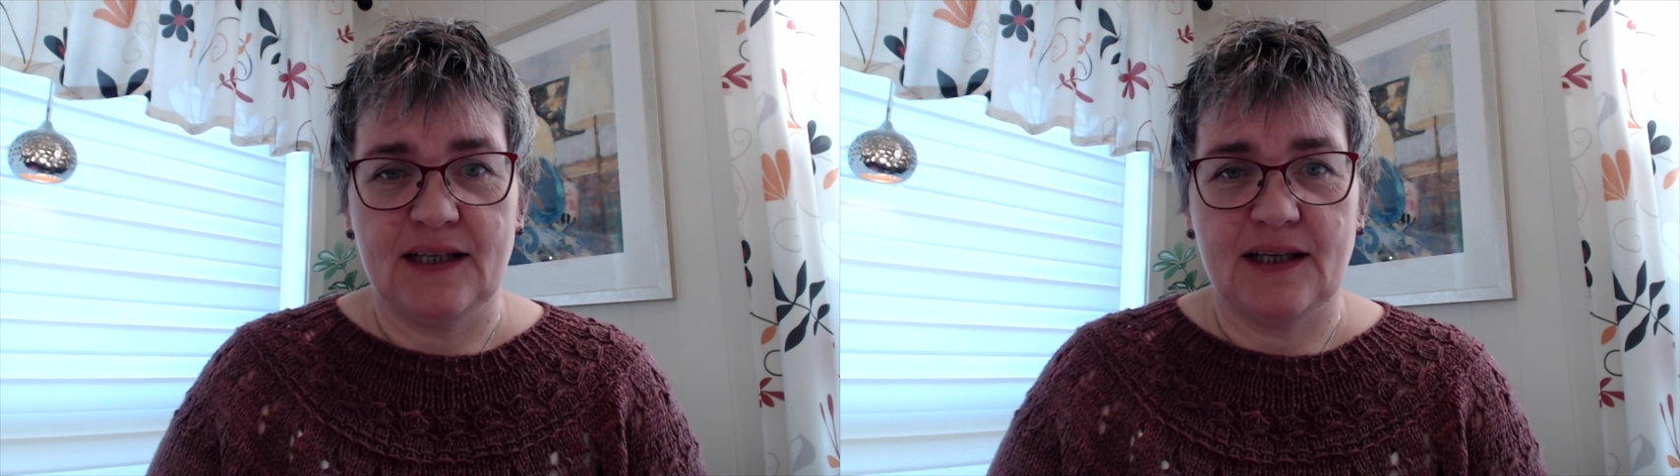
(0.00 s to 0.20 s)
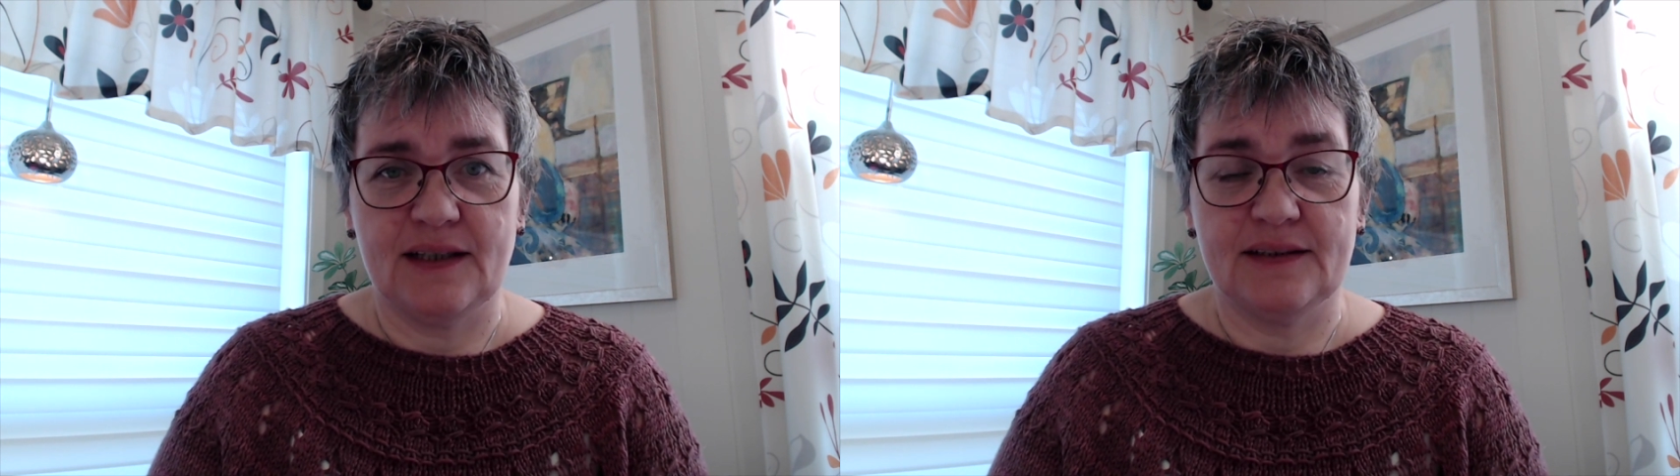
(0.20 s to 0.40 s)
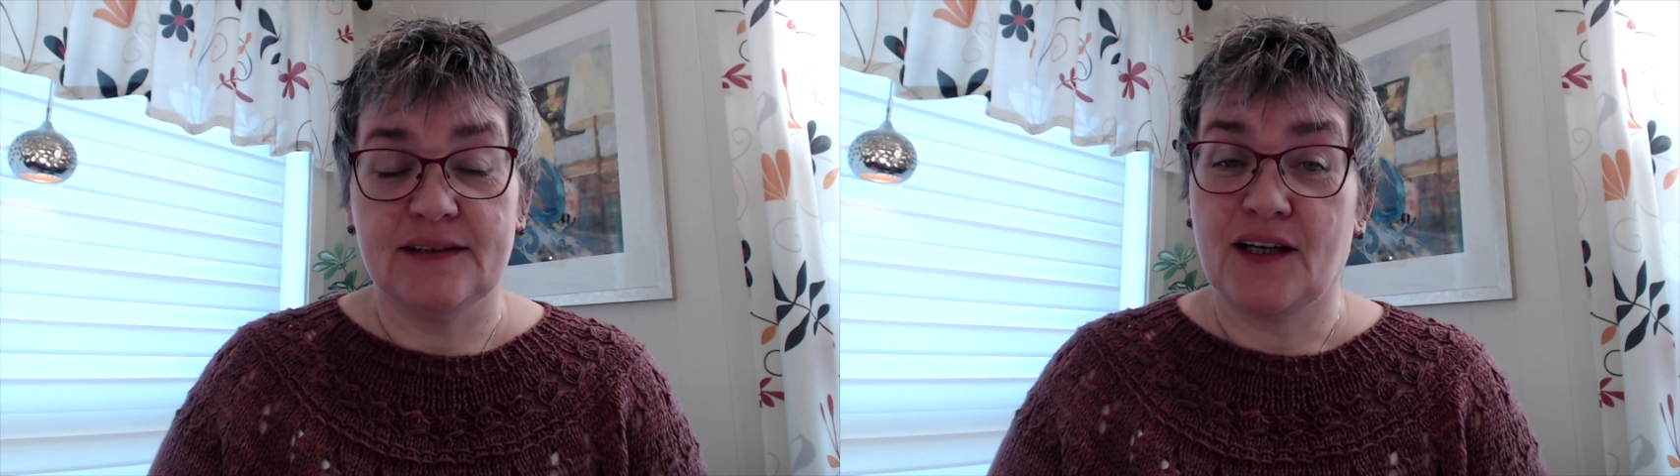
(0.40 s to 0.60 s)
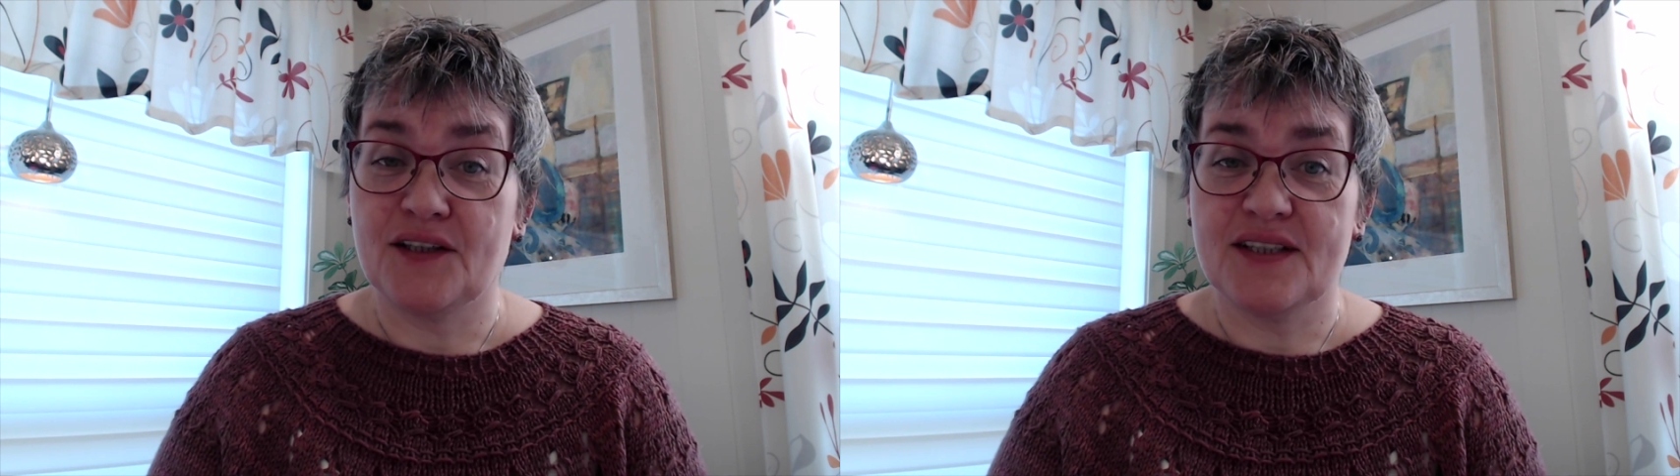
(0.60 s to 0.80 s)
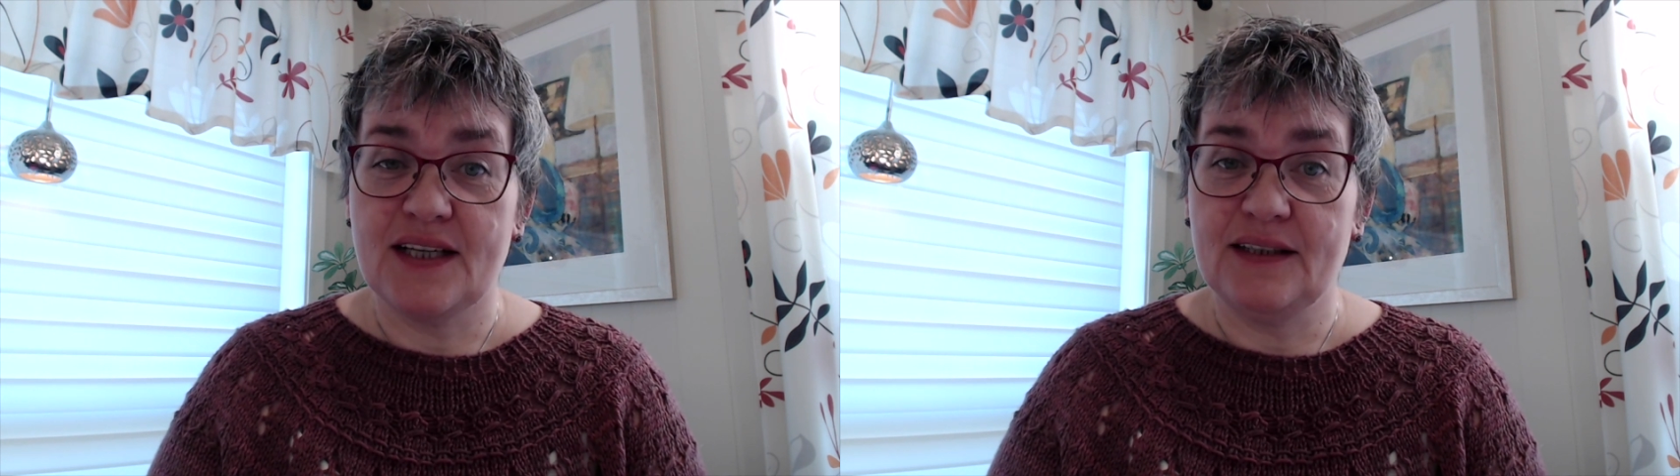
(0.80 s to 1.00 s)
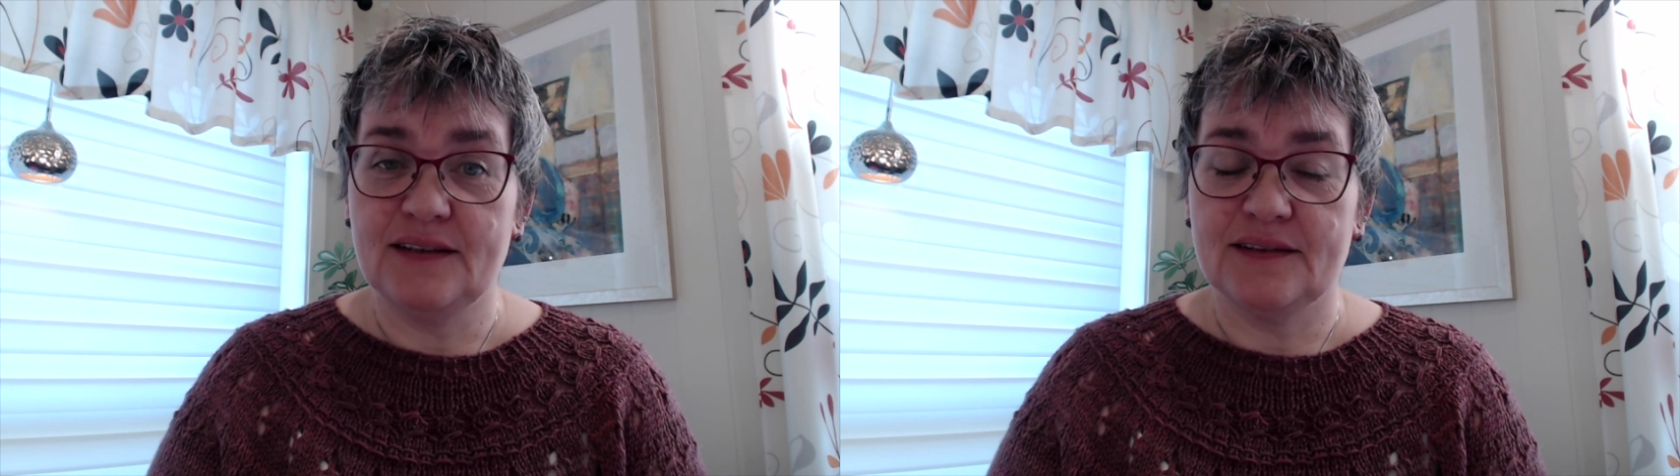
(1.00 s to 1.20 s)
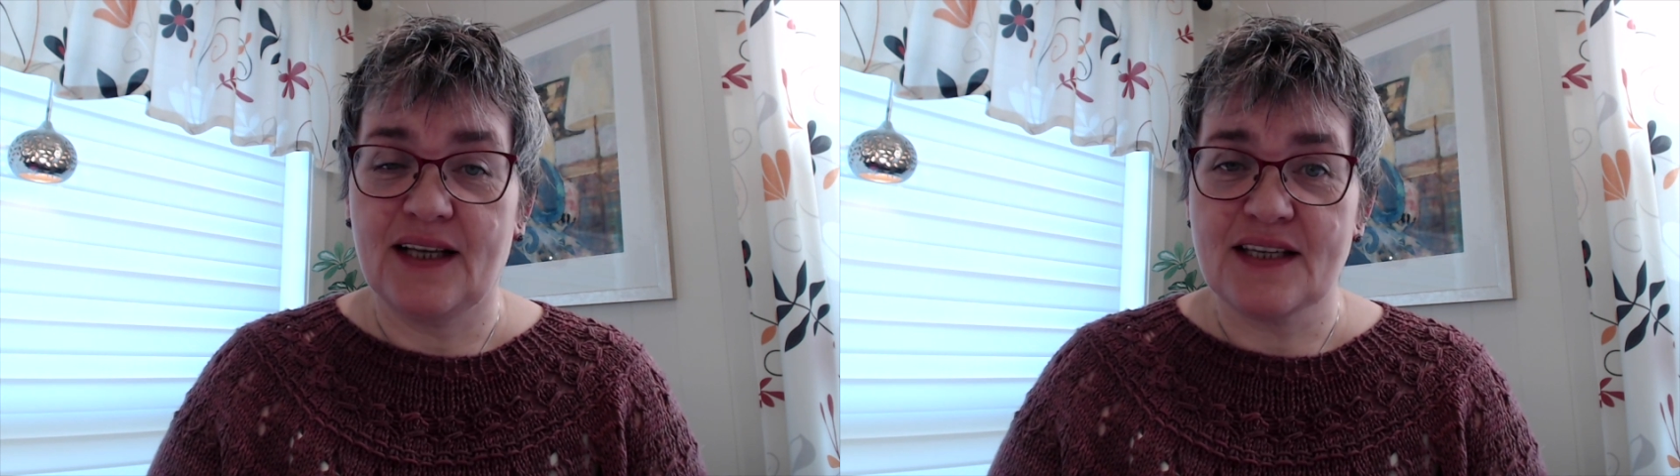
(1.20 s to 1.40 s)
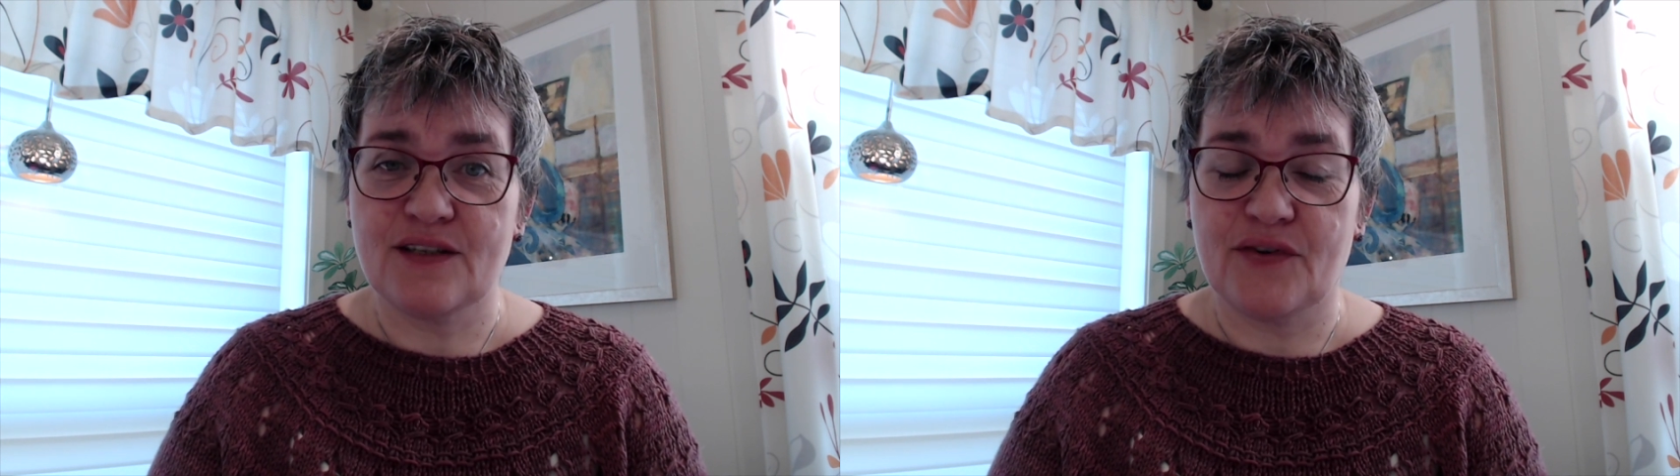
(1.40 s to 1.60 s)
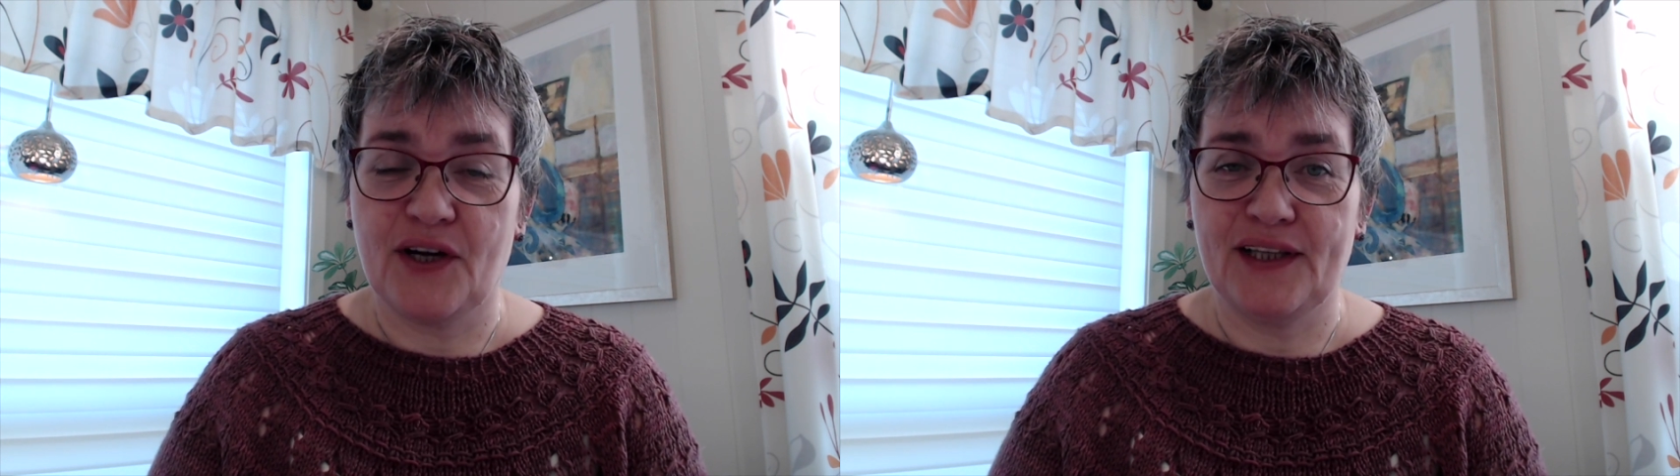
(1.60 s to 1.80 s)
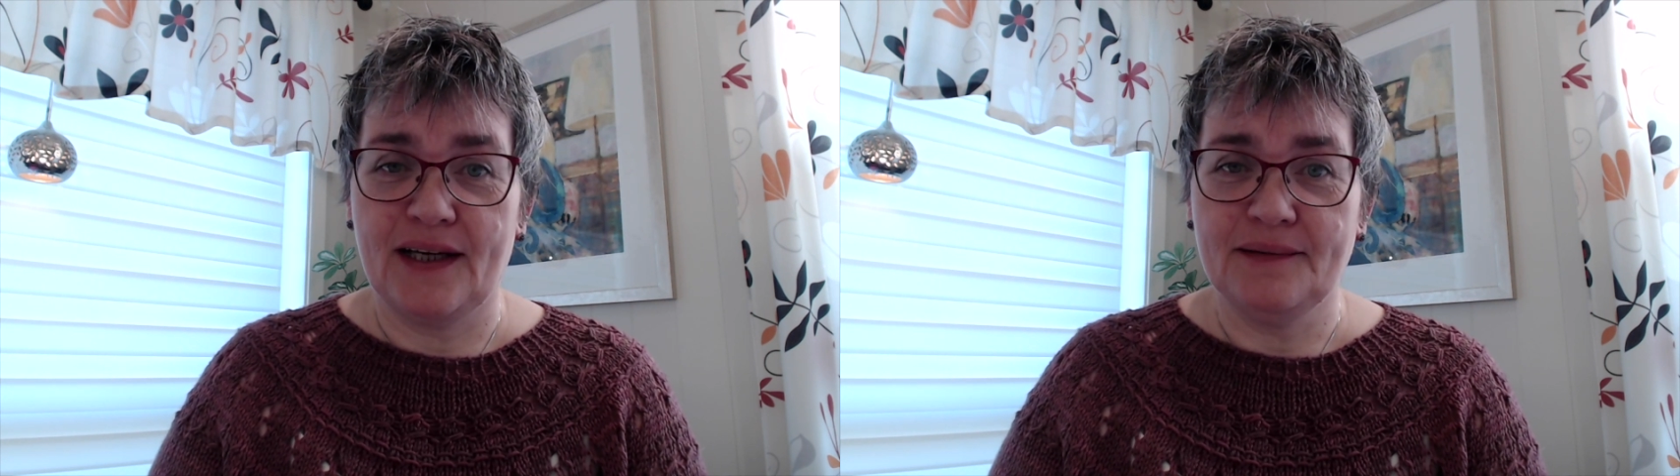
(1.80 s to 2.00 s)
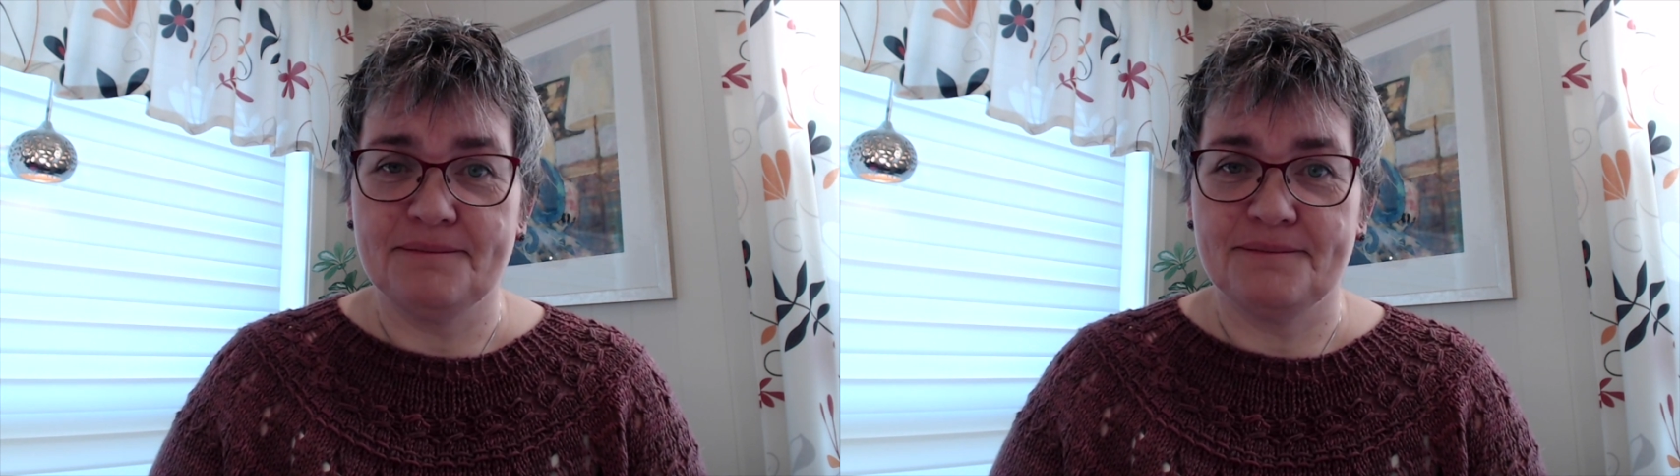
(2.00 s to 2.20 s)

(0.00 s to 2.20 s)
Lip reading: And until next Friday,